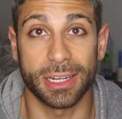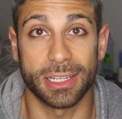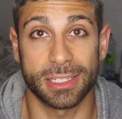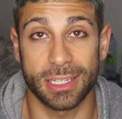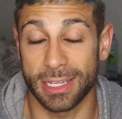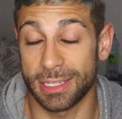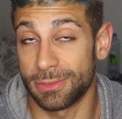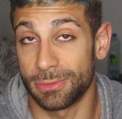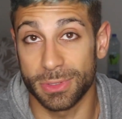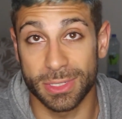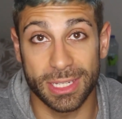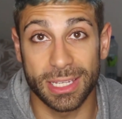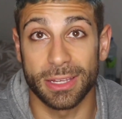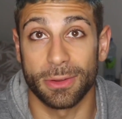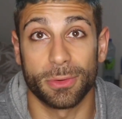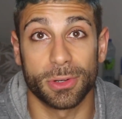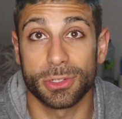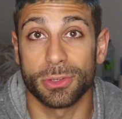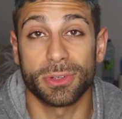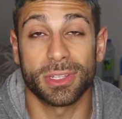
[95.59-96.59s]
It we did,
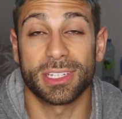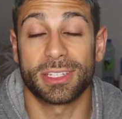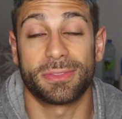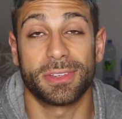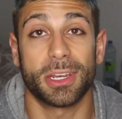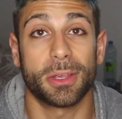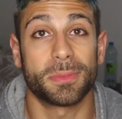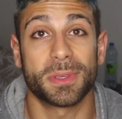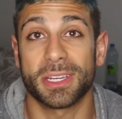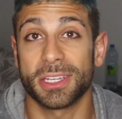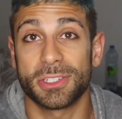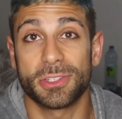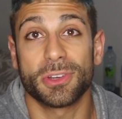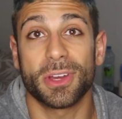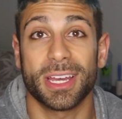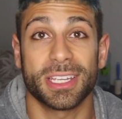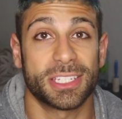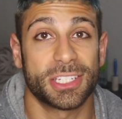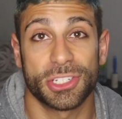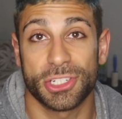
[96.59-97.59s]
we're doing this video because you
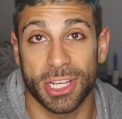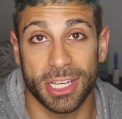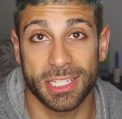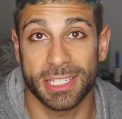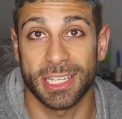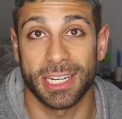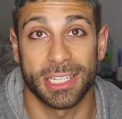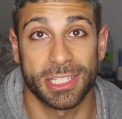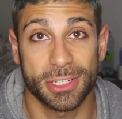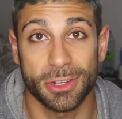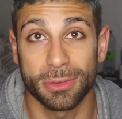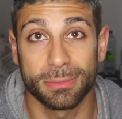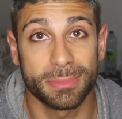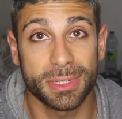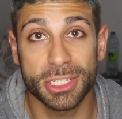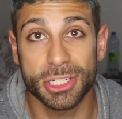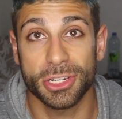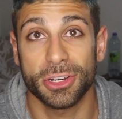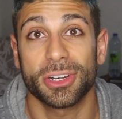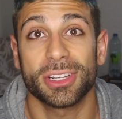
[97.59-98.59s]
guys suggested it, so
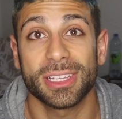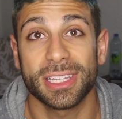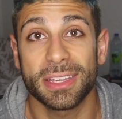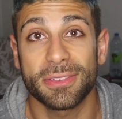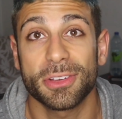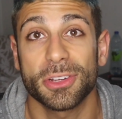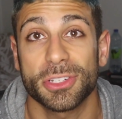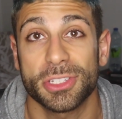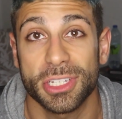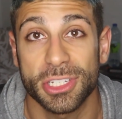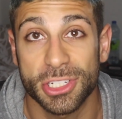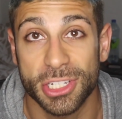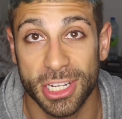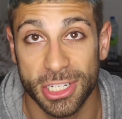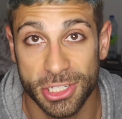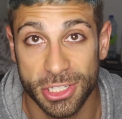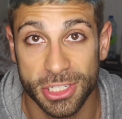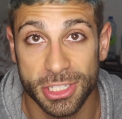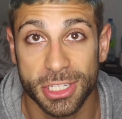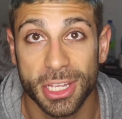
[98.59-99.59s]
be sure to leave your
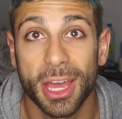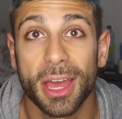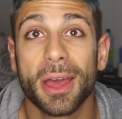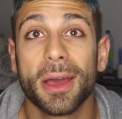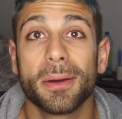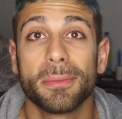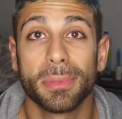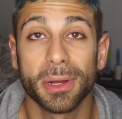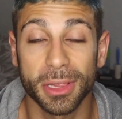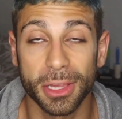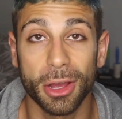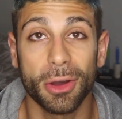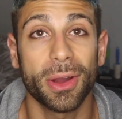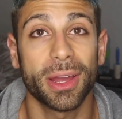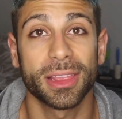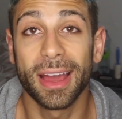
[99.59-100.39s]
suggestions below.